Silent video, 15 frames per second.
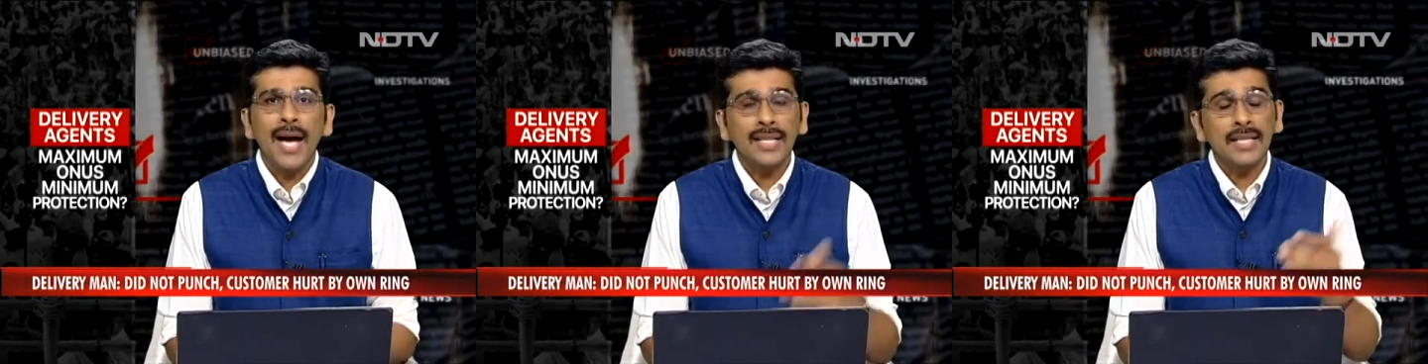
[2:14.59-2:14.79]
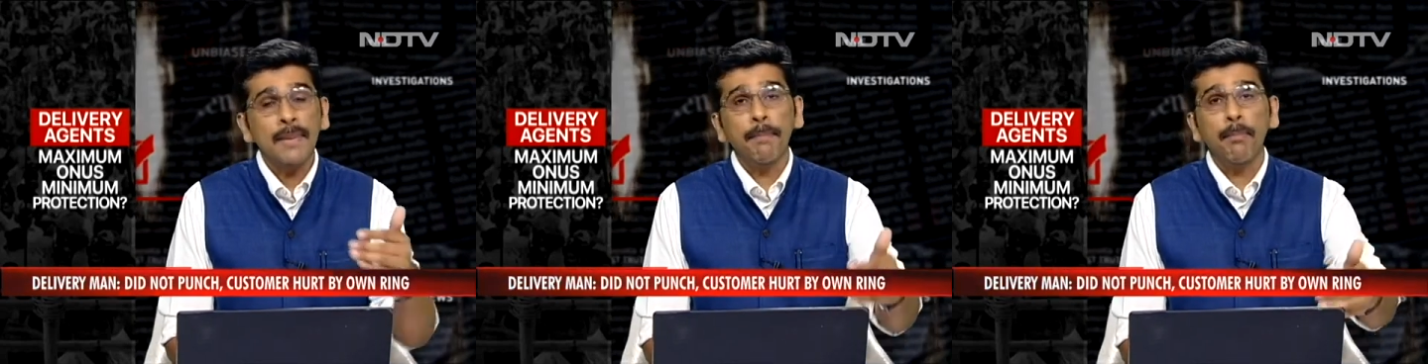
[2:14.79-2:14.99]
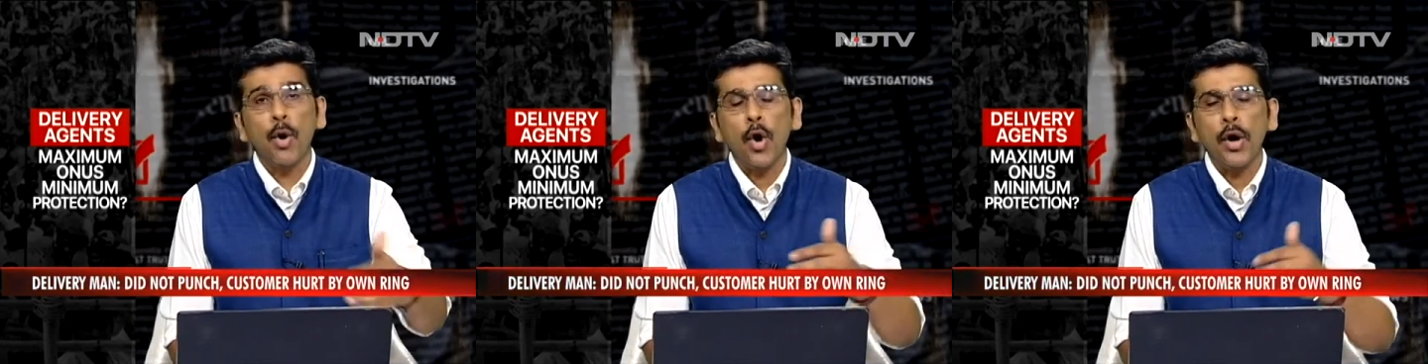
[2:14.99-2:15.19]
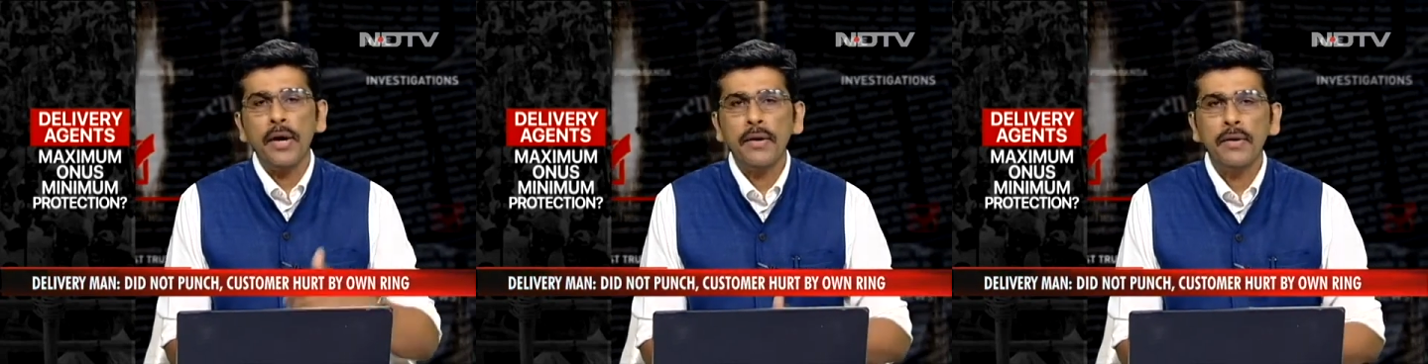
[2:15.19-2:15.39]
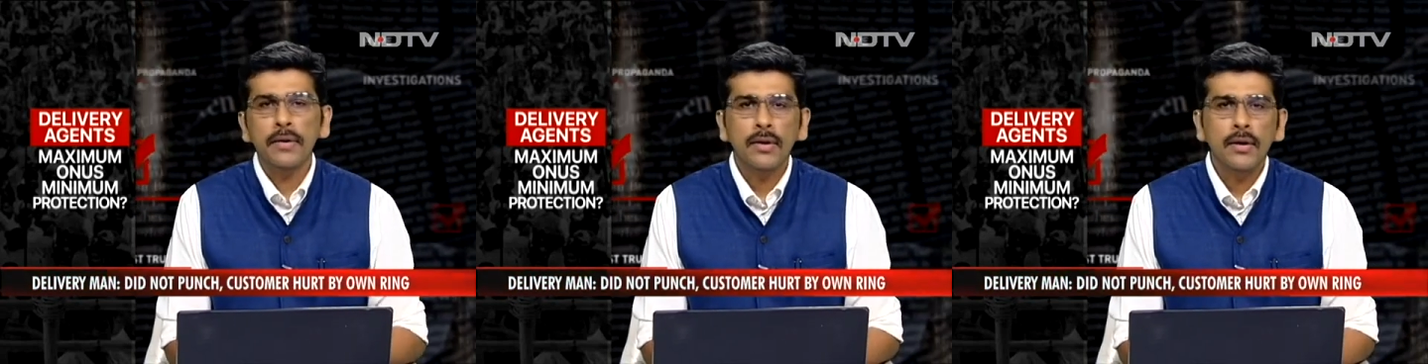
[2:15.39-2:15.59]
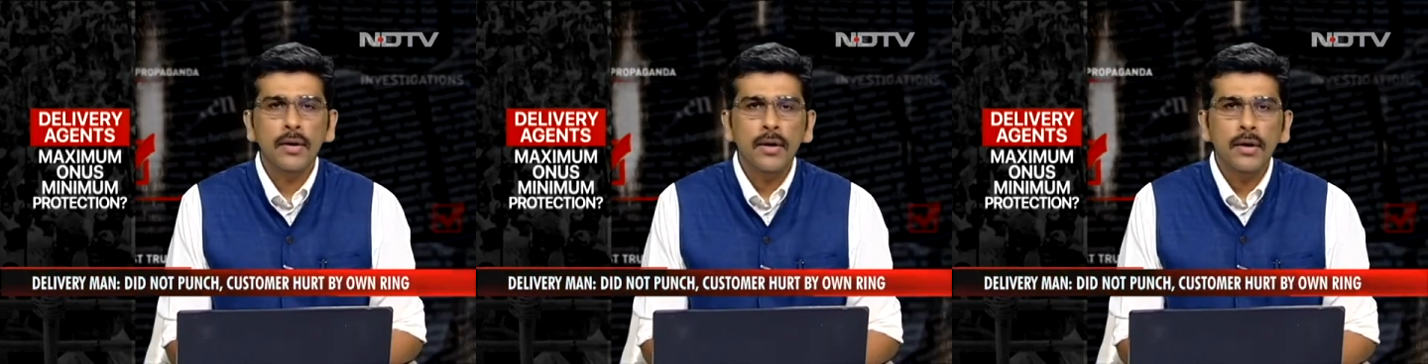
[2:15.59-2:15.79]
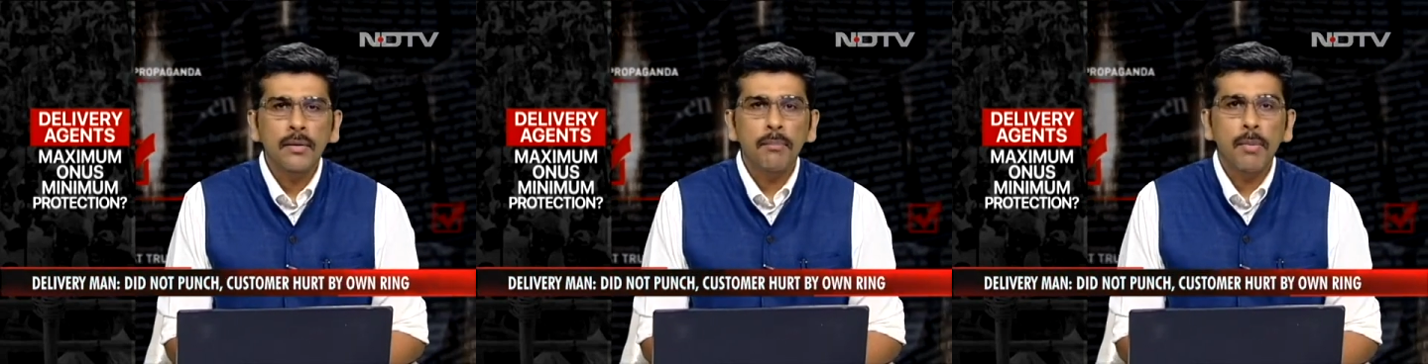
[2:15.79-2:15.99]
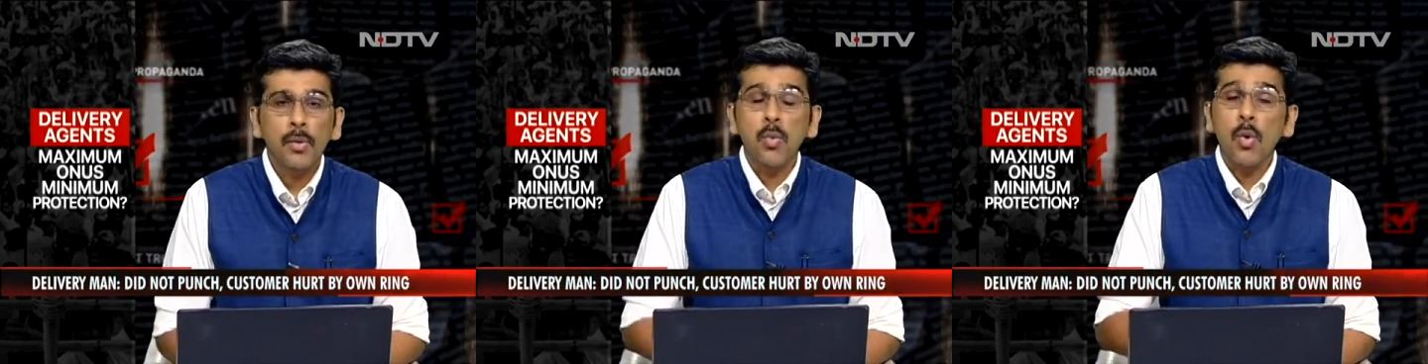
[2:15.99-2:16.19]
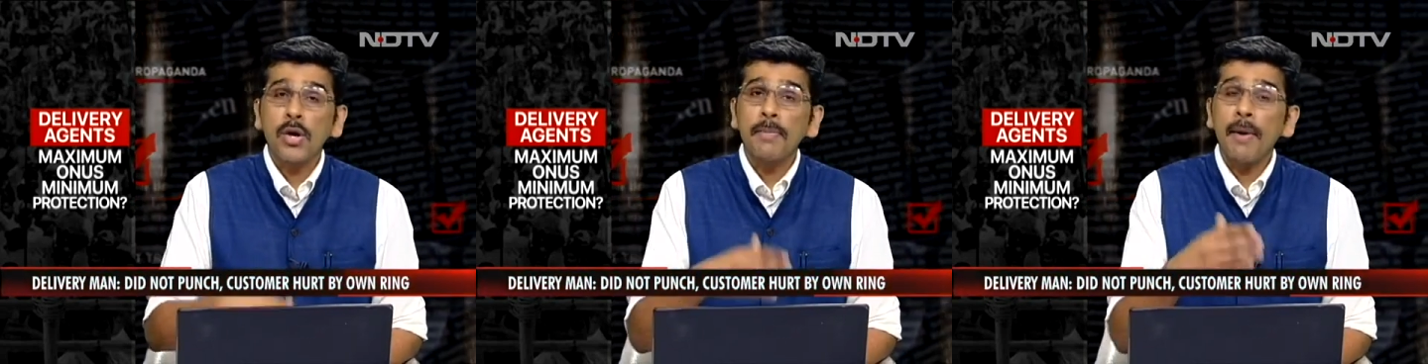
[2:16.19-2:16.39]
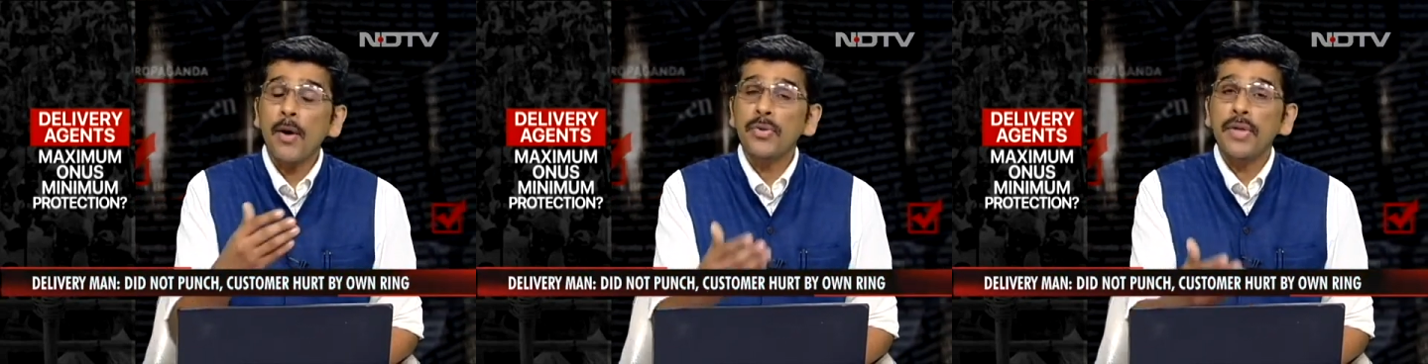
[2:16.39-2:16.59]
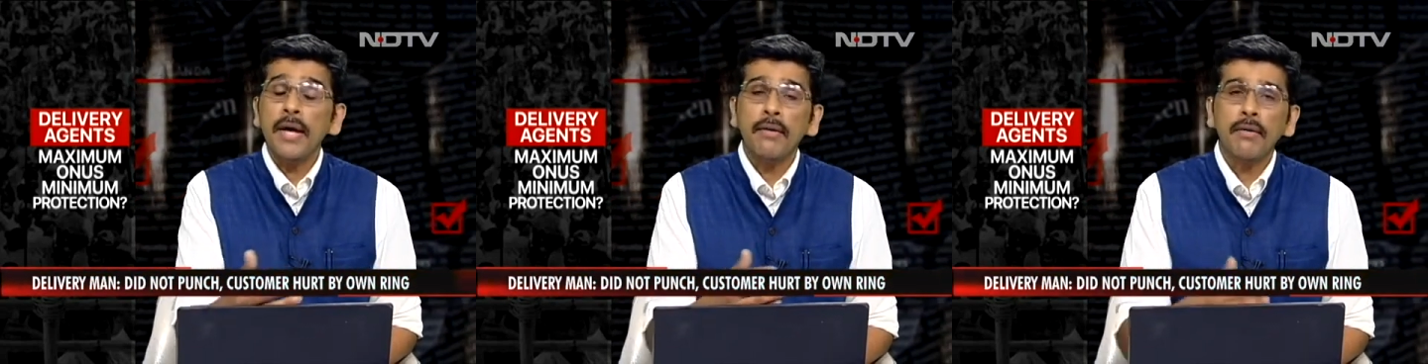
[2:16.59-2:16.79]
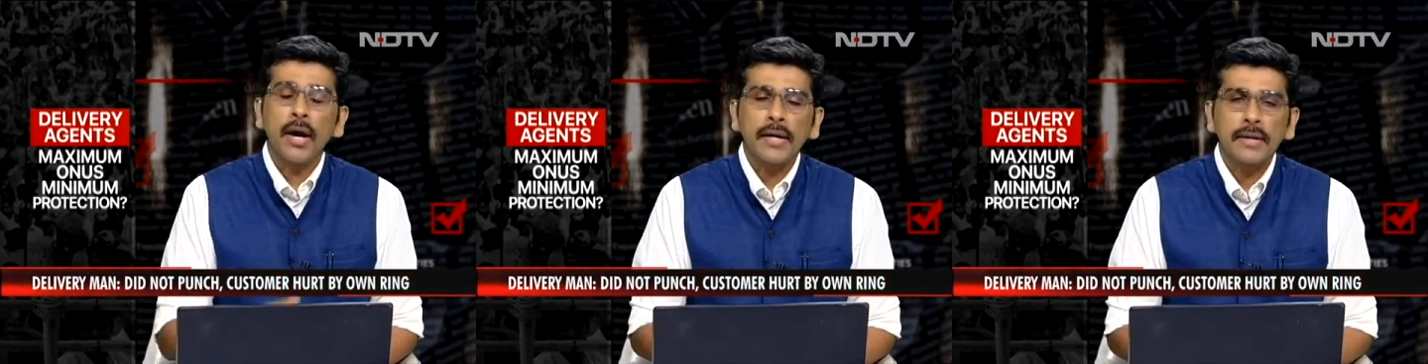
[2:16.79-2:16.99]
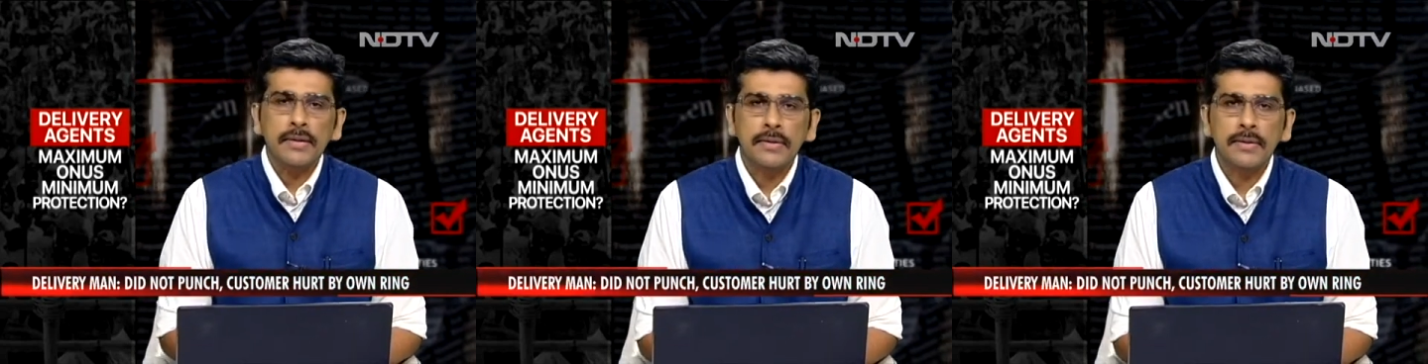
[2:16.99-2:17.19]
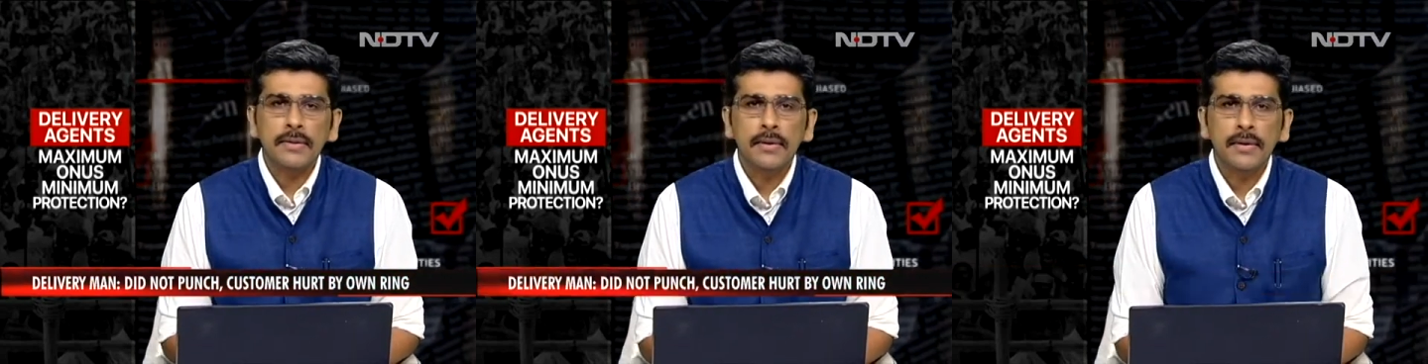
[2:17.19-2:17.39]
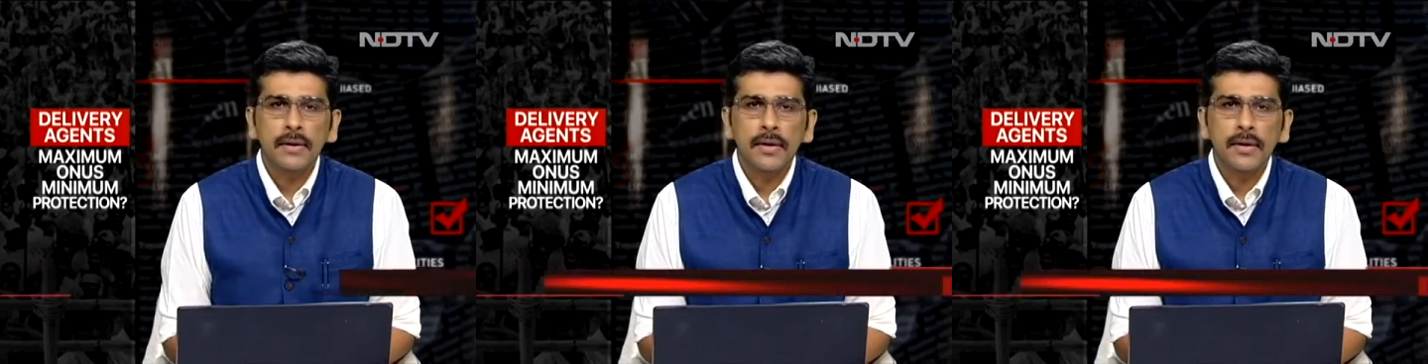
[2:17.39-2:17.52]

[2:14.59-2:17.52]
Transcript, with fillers: as employed. But what about their rights?